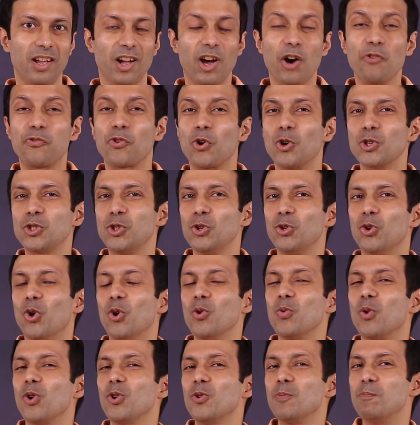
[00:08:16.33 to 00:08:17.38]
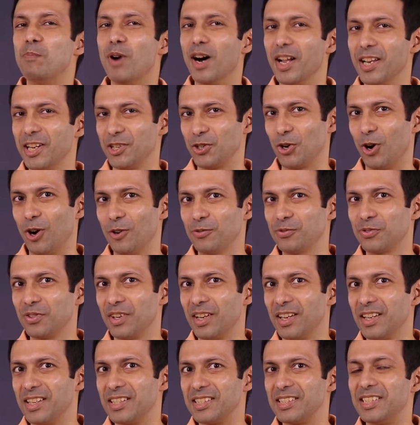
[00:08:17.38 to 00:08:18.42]
Of course, you don't want to burn it off
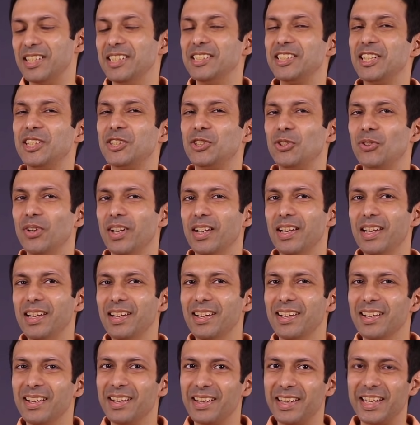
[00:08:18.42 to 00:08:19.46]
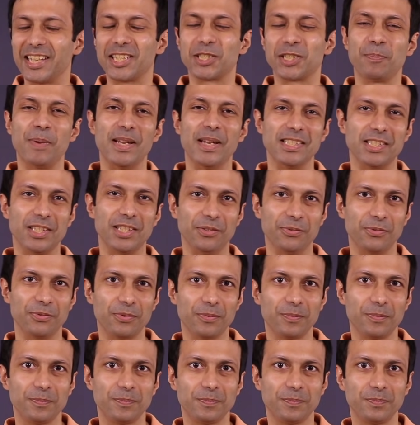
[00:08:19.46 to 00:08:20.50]
since it's really expensive.
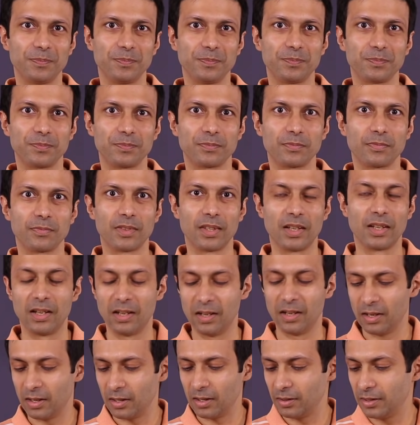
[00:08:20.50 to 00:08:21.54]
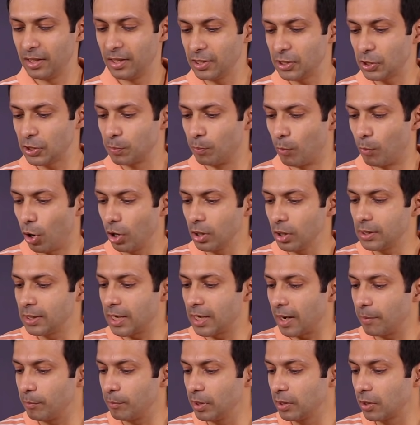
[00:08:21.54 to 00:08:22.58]
This small
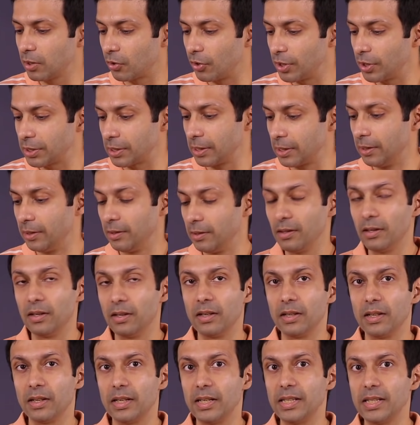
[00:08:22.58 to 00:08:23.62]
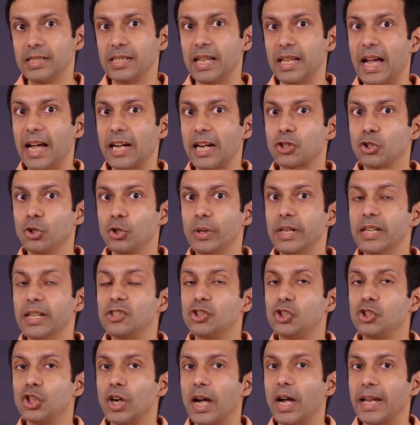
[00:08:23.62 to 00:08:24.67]
diamond crystal is actually a
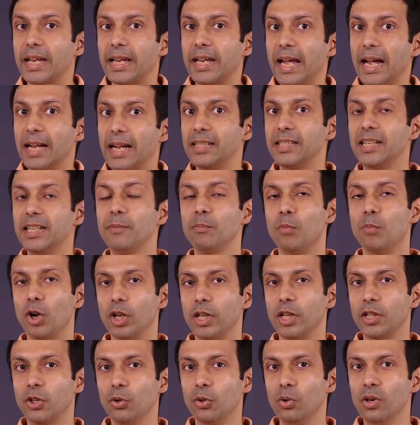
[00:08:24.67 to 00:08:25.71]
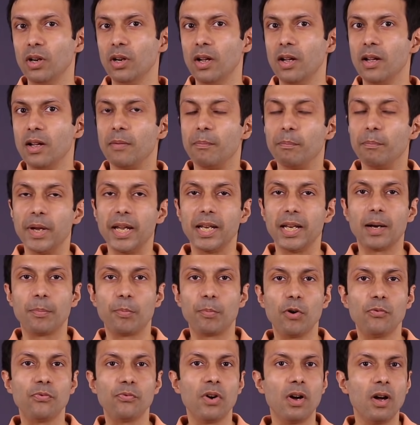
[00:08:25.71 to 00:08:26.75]
gigantic molecule made up
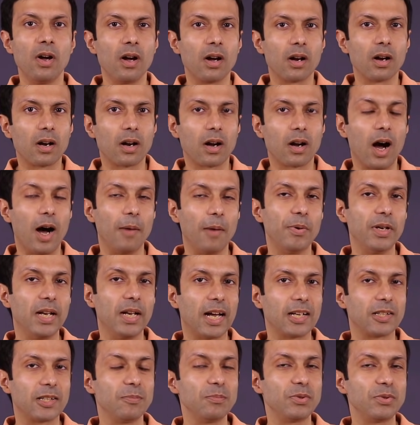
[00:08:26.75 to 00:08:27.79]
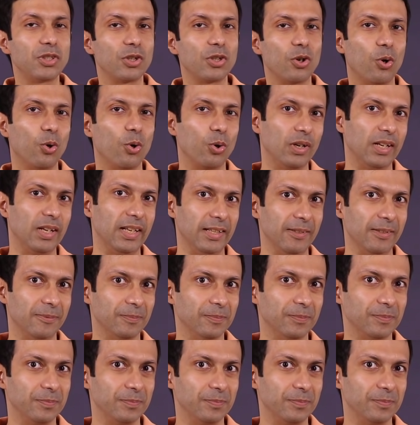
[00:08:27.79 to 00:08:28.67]
of carbon atoms only.